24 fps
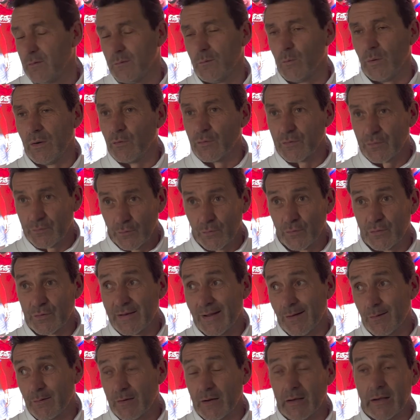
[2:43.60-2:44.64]
will
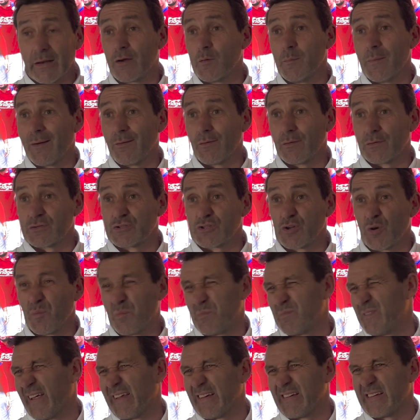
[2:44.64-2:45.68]
undoubtedly come out on top
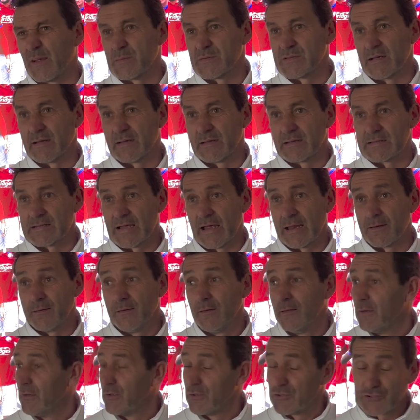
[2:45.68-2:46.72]
9 times out of 10.
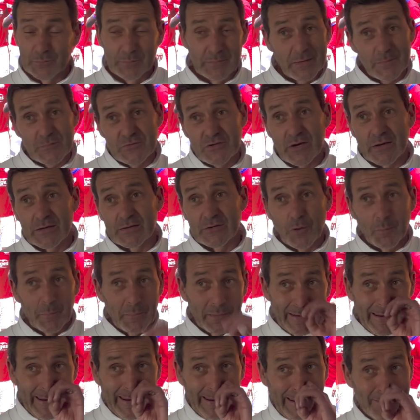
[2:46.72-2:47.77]
Sometimes you can
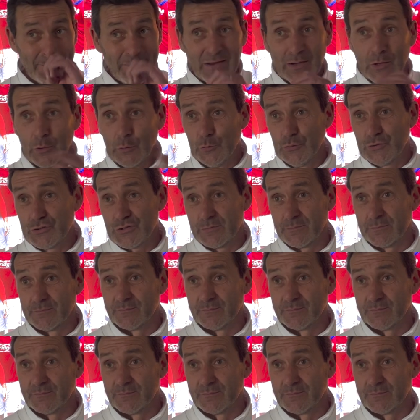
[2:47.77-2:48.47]
dominate a game and lose.